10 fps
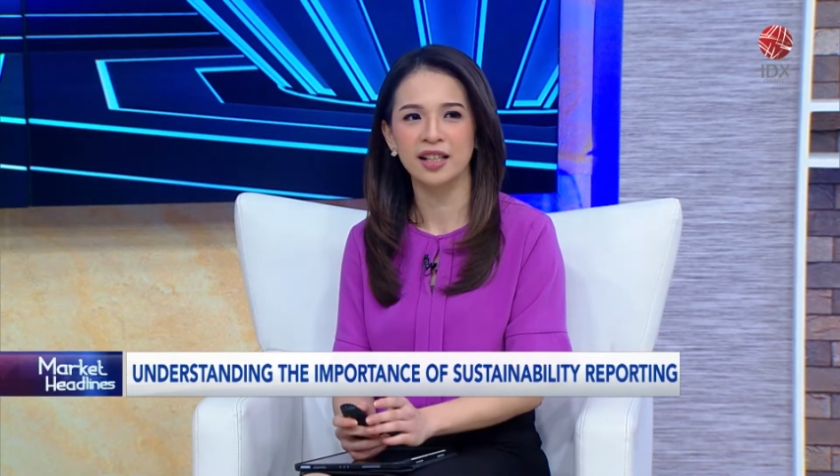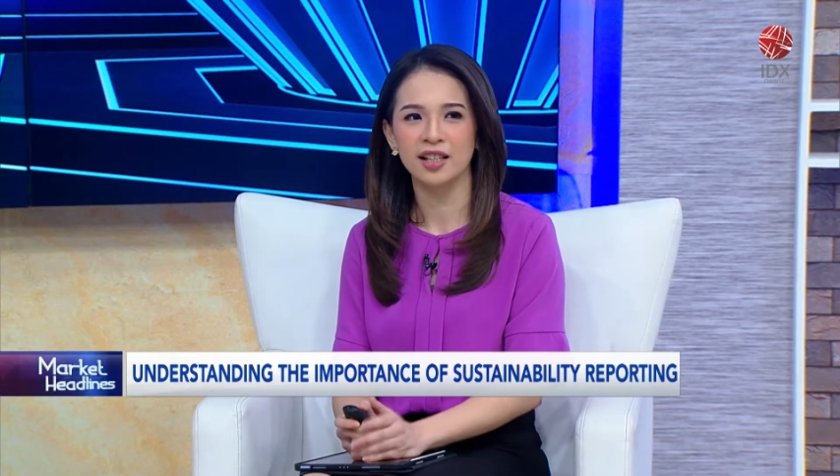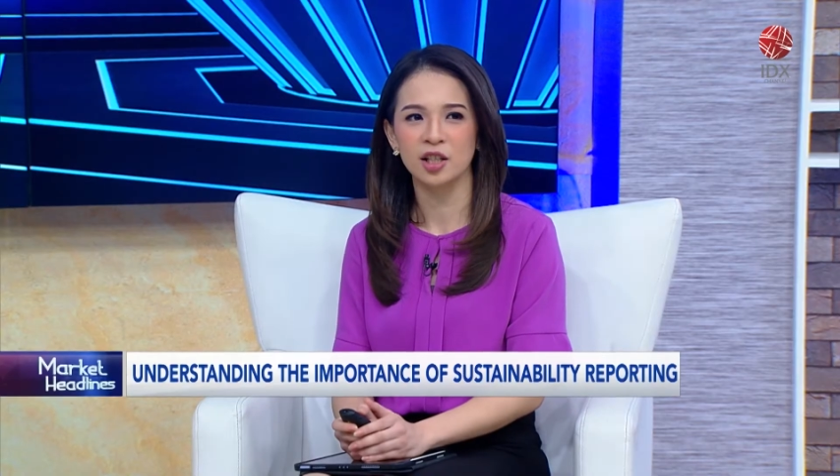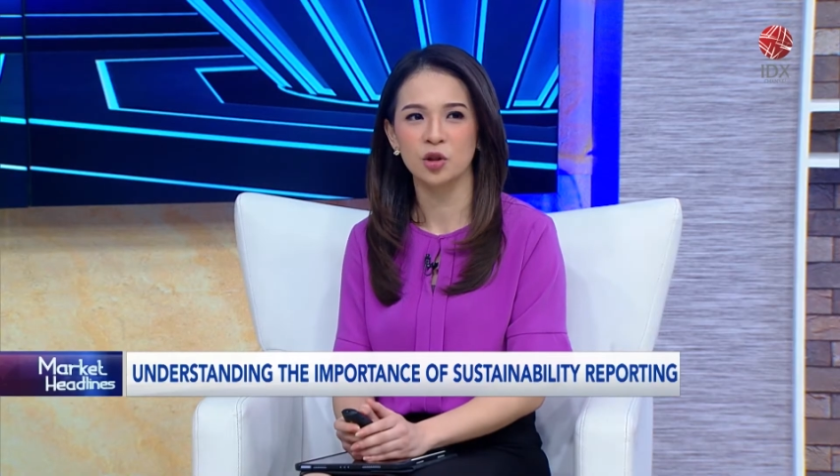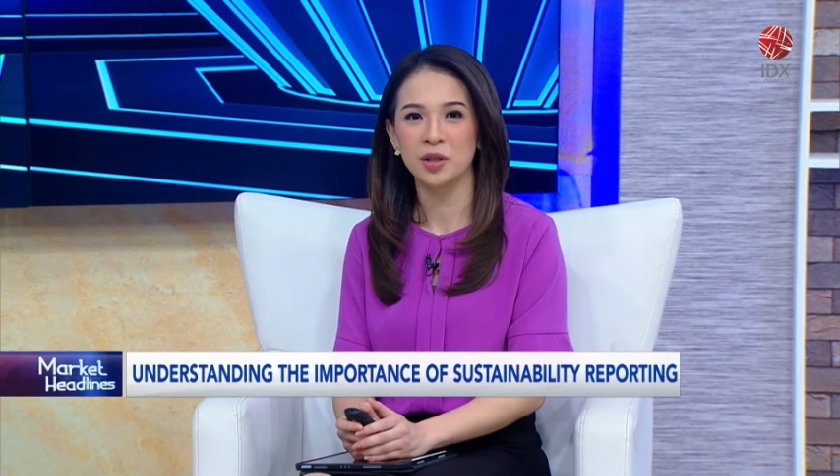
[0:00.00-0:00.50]

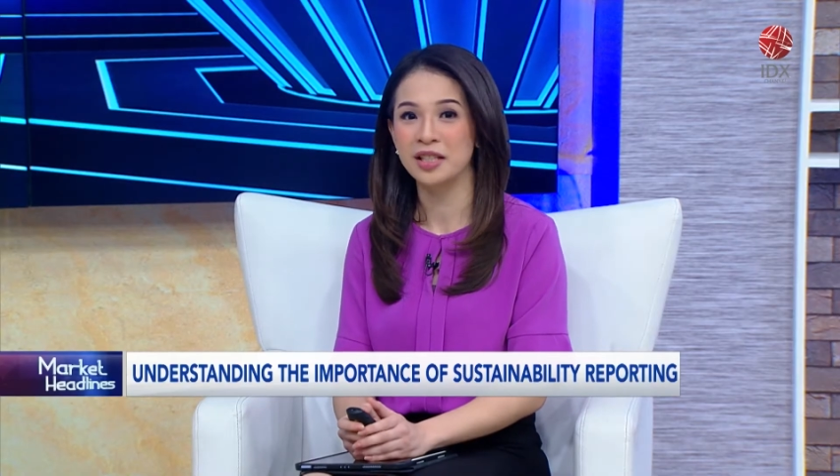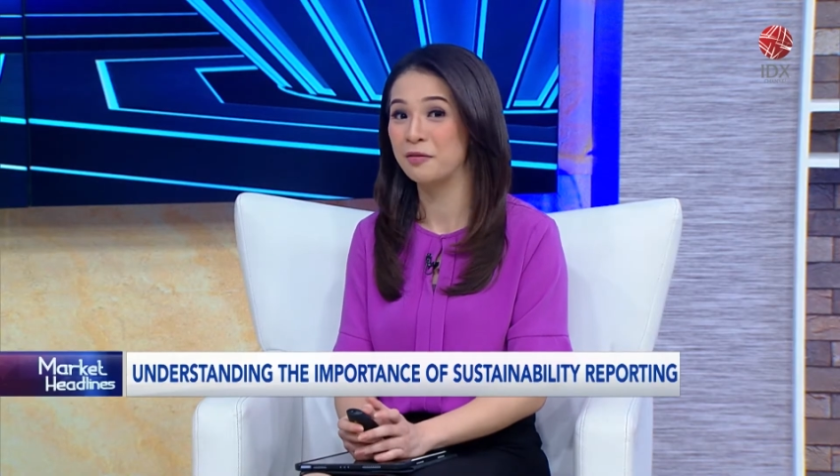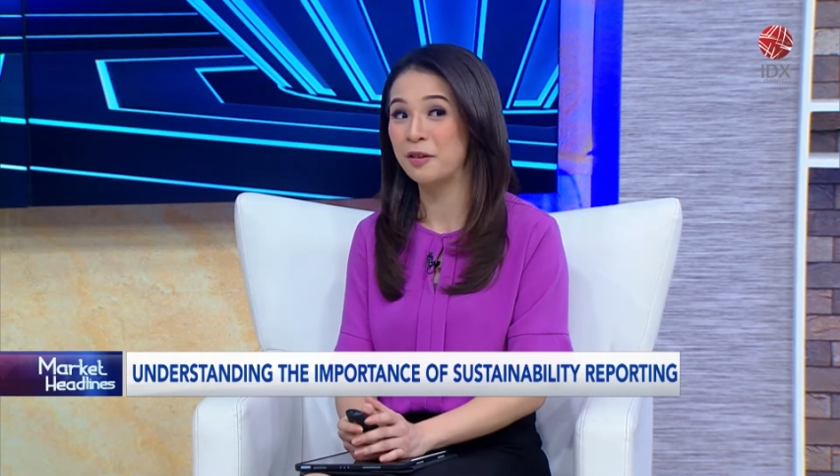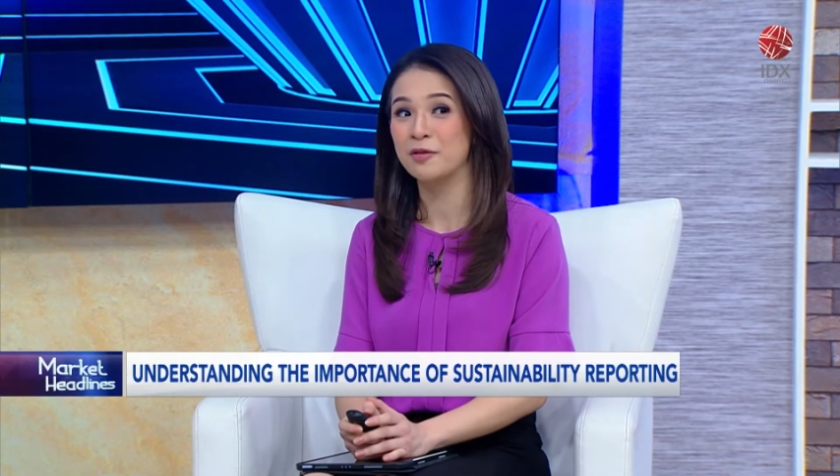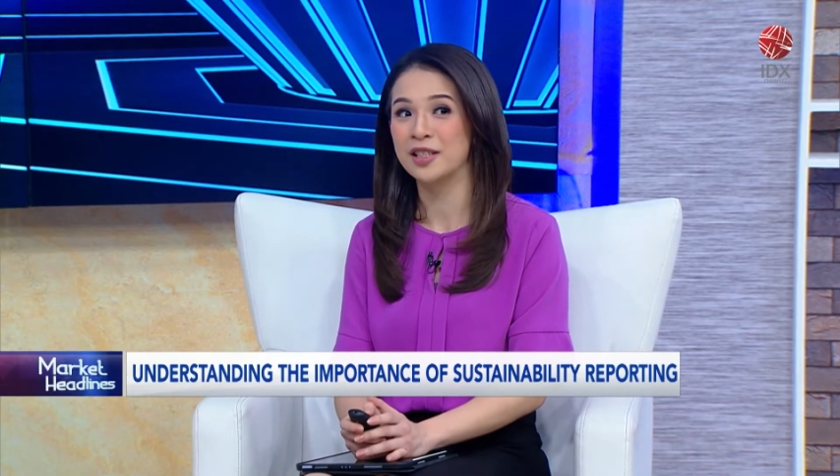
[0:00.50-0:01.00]
targeted in
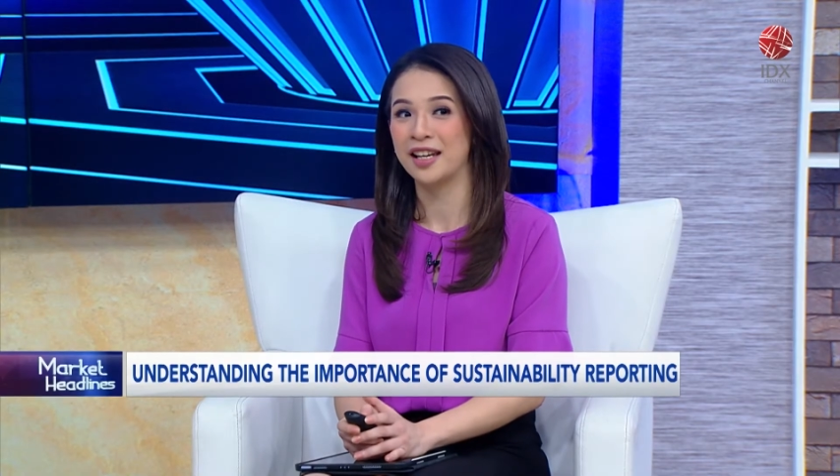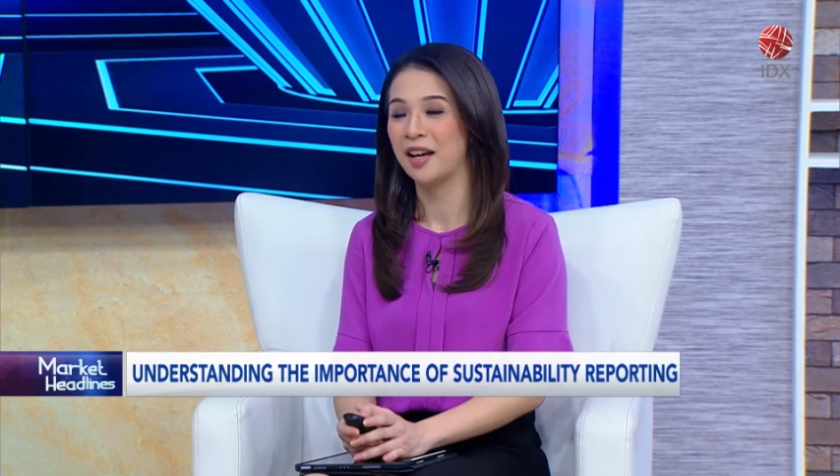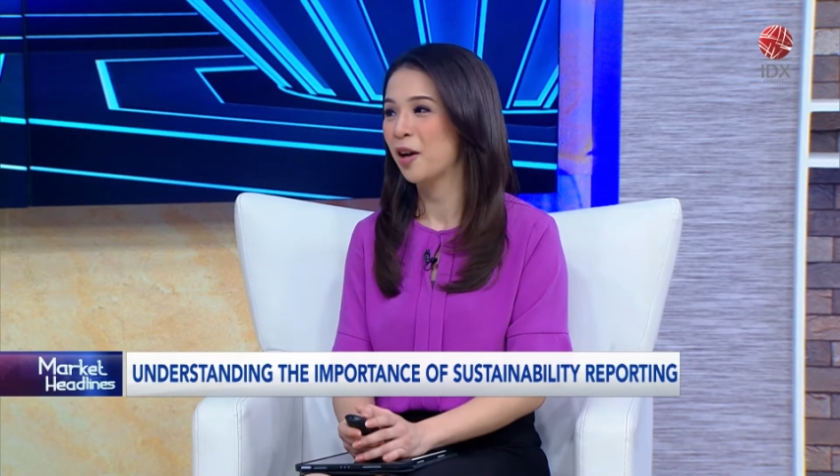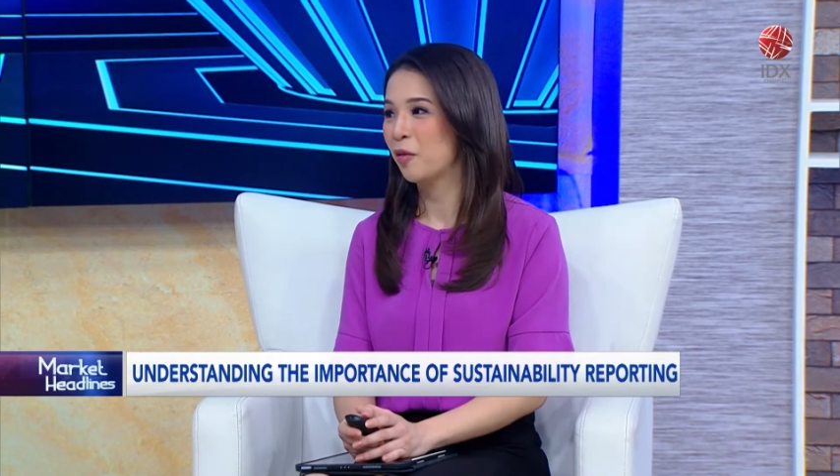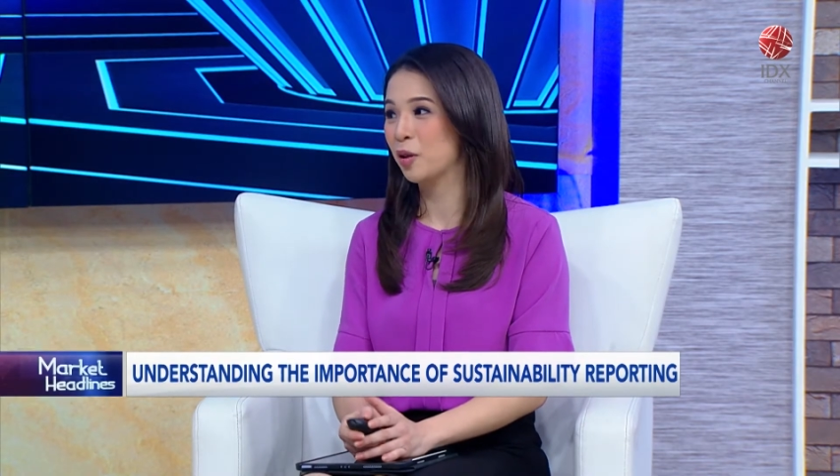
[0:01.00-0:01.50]

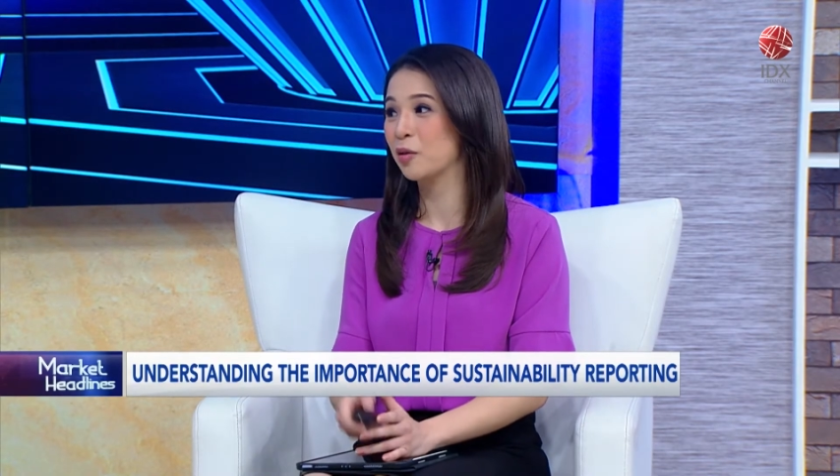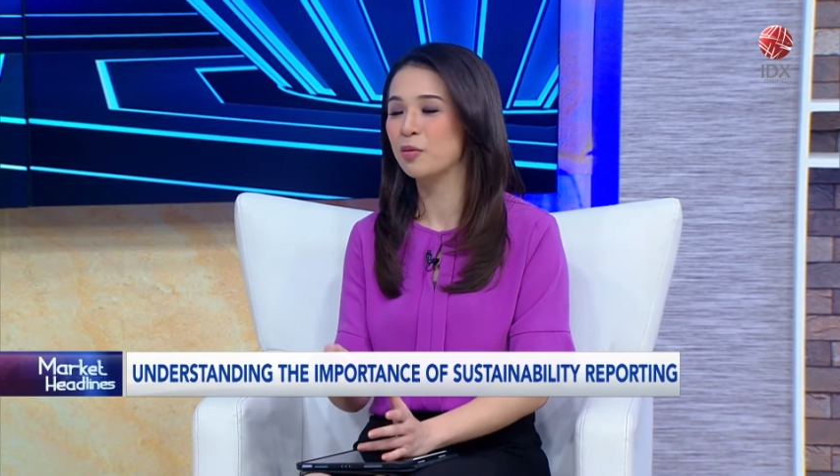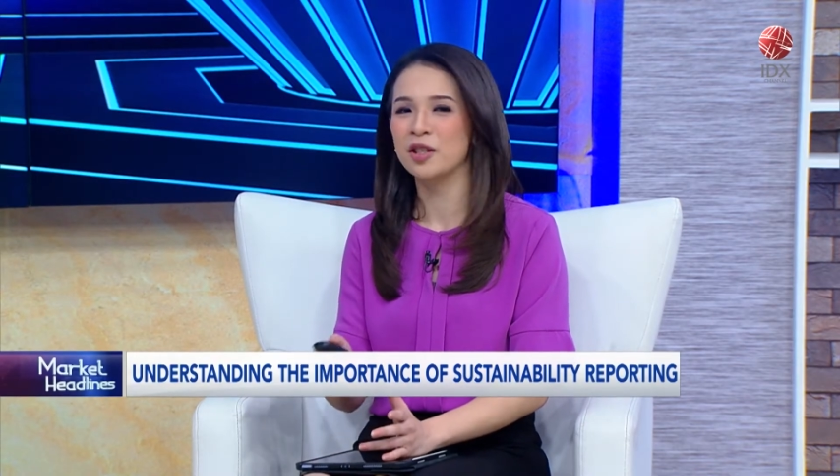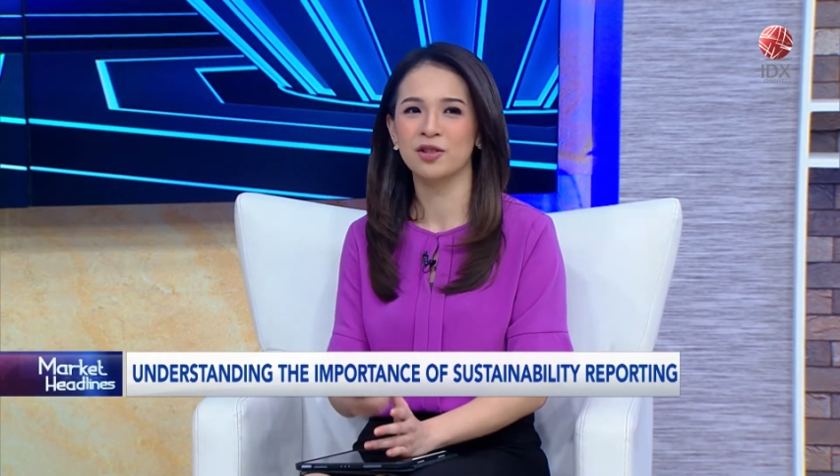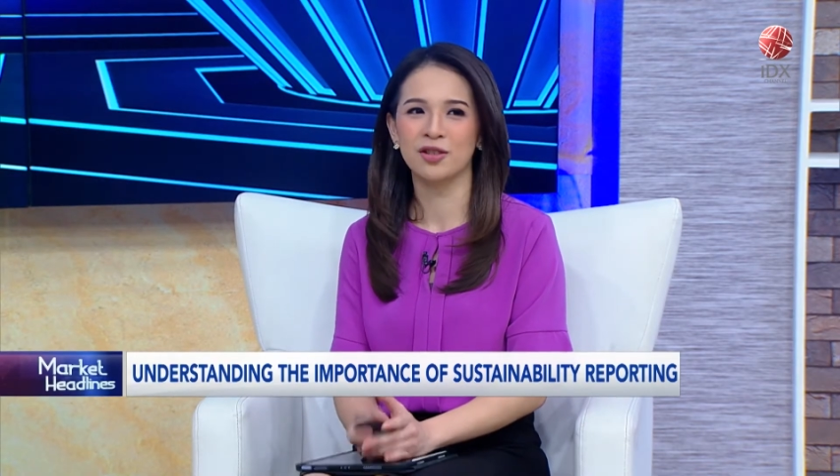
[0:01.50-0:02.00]
2050, we could
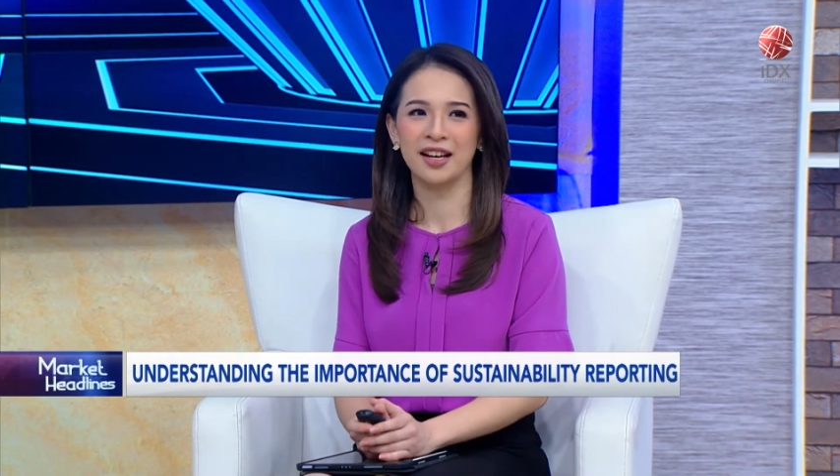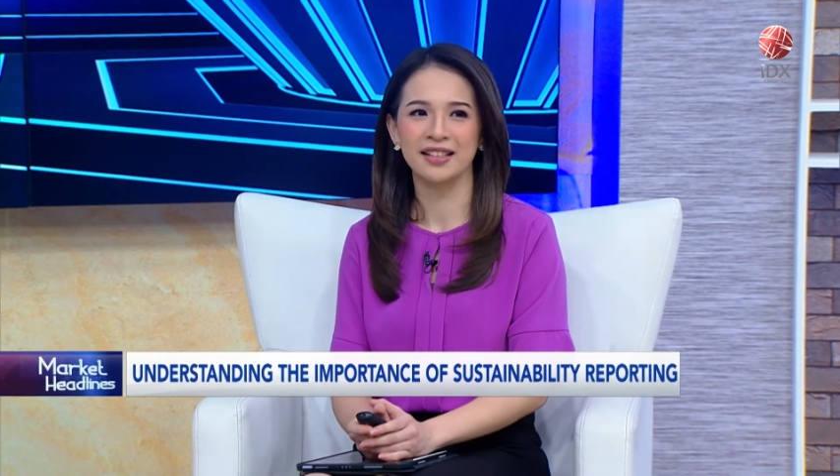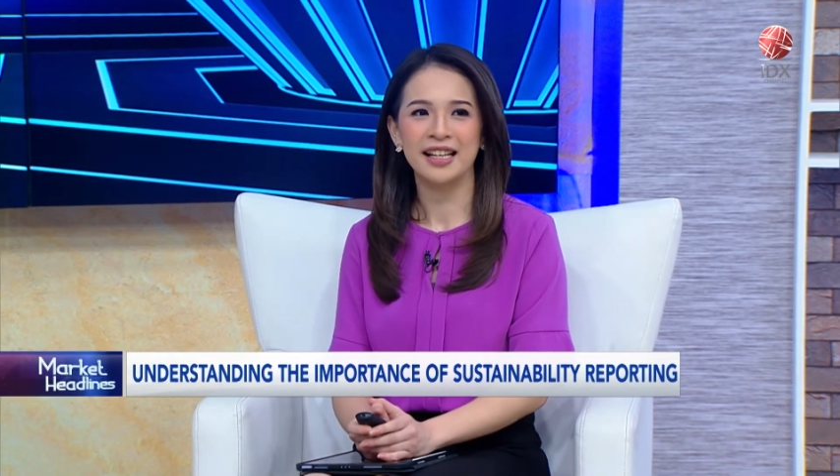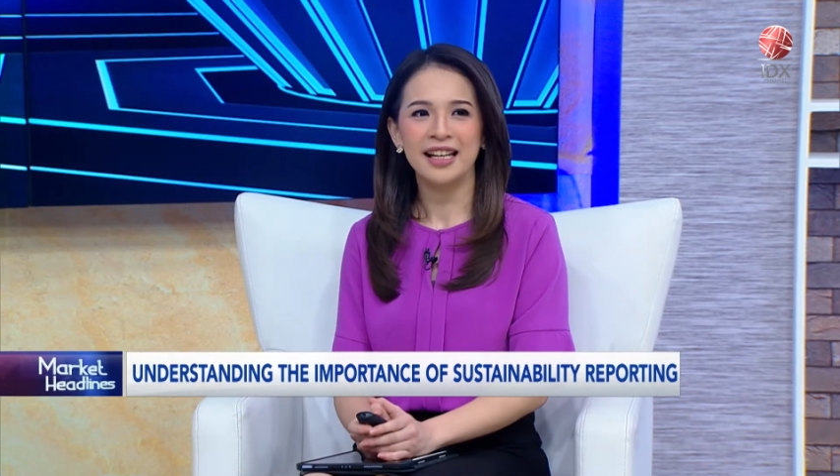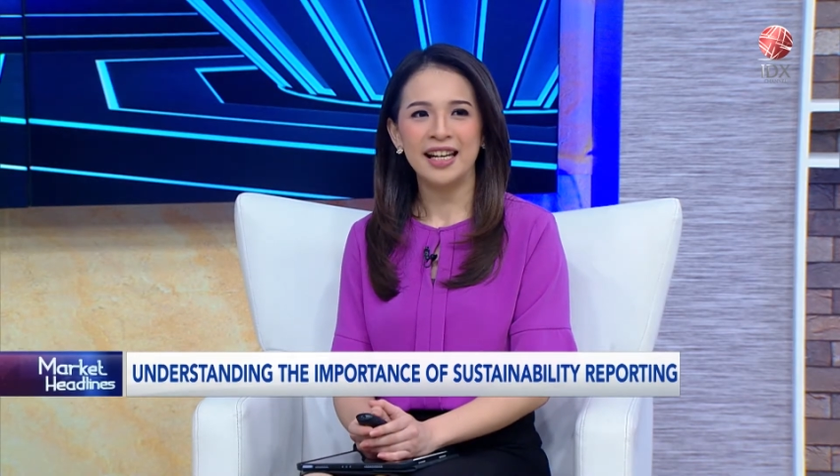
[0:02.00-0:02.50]
reach that.